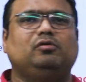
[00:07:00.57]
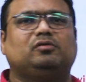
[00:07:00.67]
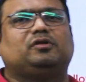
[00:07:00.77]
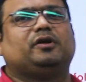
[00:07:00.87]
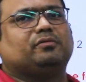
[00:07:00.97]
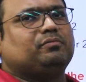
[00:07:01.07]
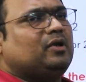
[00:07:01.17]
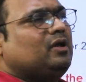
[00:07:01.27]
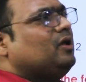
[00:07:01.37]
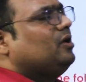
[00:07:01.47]
there.
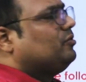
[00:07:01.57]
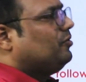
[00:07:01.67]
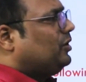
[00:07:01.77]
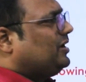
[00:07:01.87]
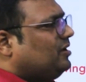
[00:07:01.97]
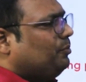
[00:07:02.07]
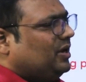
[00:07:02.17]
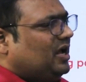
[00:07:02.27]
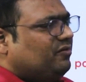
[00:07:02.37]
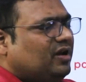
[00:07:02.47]
So for example,
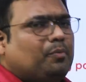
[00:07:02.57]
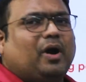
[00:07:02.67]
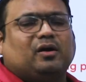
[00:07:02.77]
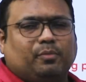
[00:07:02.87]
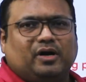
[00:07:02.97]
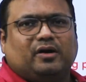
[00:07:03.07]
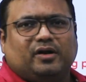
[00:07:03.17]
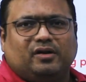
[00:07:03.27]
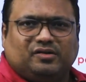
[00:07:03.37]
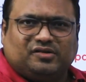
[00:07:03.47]
I have an apartment
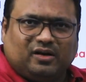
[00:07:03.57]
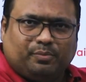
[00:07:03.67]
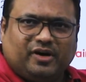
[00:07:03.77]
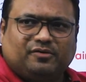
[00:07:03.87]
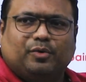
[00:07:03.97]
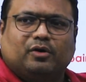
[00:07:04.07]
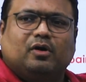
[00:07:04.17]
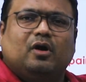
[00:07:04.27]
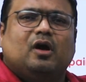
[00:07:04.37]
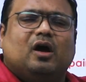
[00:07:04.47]
in St. Petersburg,
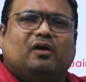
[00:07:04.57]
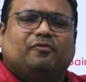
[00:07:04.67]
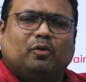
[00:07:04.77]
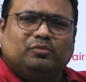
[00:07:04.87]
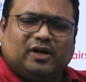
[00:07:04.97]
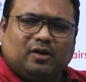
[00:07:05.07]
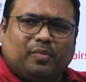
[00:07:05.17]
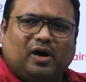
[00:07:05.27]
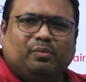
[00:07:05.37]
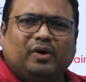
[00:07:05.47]
and from that
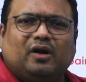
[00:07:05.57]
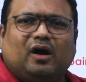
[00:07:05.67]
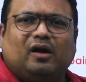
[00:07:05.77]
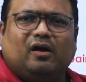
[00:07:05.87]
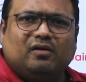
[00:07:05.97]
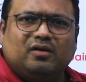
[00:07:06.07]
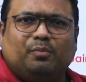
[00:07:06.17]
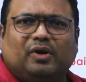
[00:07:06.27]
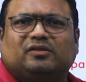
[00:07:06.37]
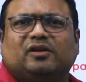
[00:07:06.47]
apartment I earn a
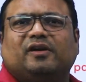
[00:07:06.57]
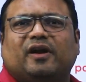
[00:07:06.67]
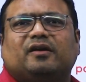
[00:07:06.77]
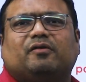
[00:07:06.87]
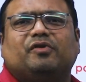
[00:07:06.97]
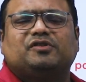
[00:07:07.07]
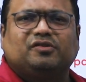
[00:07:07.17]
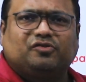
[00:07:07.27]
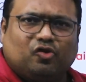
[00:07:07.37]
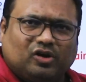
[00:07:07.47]
monthly rent which is
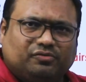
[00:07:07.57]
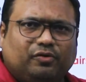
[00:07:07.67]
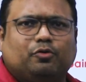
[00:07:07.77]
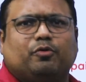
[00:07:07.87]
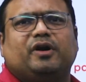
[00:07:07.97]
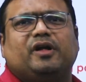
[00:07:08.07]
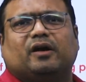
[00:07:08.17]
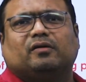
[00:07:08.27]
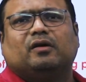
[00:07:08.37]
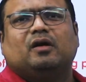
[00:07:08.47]
transferred to India,
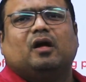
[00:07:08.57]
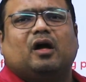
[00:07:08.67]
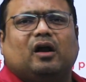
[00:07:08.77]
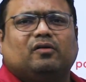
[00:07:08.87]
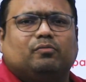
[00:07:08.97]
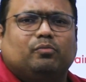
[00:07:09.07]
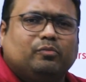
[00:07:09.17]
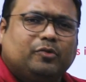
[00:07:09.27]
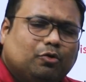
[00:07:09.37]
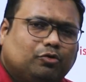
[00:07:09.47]
and
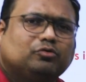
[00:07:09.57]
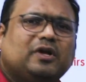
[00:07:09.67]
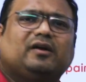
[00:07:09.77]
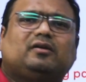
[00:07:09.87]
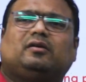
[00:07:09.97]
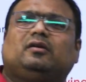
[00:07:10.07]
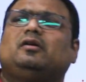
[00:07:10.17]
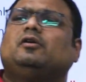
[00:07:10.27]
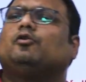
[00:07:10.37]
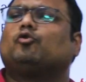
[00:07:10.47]
due to that
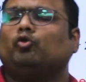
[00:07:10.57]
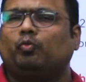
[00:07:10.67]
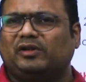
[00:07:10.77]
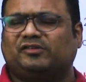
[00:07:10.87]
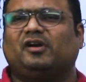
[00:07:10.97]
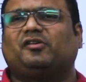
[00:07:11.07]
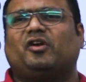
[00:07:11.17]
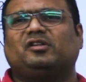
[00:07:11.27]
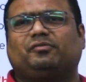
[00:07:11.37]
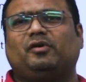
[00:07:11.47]
rubles are
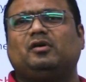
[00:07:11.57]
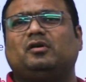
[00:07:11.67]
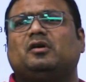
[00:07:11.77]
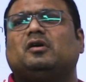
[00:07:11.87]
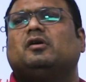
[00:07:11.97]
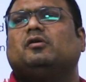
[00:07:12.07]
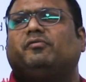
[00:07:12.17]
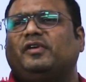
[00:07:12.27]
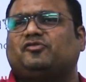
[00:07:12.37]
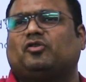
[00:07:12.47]
transferred,
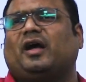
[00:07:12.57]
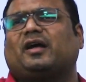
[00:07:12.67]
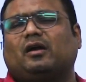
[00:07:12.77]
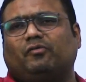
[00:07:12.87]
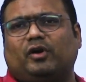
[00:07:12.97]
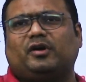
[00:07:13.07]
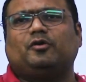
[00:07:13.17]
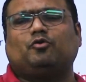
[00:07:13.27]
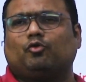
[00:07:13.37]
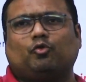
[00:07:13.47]
which I convert
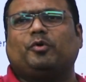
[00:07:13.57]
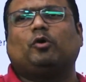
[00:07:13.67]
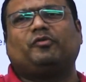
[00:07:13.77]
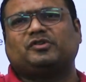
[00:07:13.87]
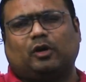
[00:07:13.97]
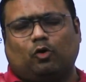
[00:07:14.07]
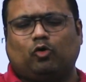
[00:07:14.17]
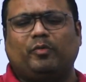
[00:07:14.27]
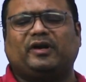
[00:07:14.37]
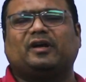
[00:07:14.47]
into rupee, or which are
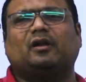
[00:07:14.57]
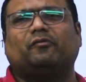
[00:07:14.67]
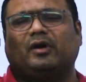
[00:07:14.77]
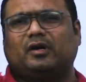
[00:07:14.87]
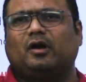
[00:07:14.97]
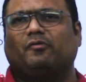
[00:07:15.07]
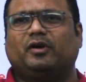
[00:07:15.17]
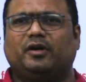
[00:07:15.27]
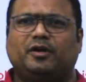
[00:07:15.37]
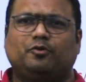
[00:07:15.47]
automatically
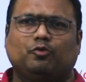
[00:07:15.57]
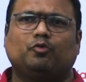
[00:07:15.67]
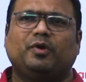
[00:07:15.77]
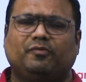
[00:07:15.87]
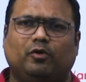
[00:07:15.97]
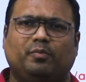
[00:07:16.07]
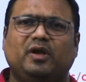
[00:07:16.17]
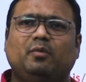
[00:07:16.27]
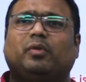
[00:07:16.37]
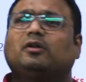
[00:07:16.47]
converted into rupee for me,
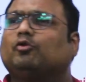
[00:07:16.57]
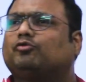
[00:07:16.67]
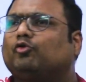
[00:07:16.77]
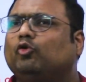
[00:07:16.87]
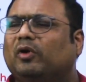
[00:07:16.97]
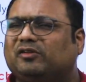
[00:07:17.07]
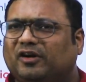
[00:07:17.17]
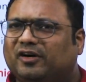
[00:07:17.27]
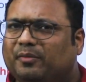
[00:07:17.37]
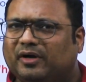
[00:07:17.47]
but those rubles
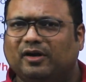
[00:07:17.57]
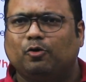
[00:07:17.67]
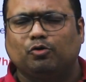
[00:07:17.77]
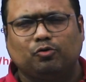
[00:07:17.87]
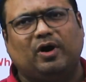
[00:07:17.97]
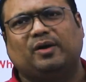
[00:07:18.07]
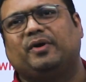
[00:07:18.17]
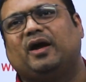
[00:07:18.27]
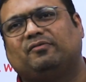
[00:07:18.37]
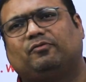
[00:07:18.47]
ultimately go to
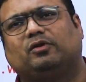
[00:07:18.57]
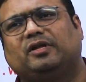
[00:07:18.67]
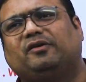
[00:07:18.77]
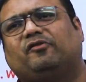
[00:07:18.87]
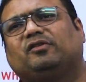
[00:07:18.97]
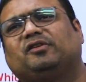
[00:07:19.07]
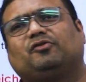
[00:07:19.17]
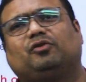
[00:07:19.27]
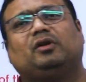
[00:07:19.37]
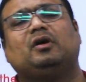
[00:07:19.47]
RBI for that
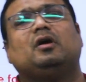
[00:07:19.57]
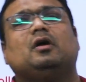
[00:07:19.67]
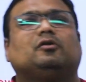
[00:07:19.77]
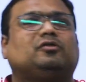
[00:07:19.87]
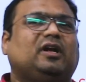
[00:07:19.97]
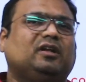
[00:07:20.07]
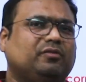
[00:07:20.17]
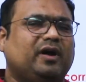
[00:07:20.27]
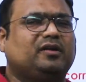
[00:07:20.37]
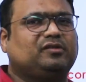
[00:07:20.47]
transaction. So that is why it is in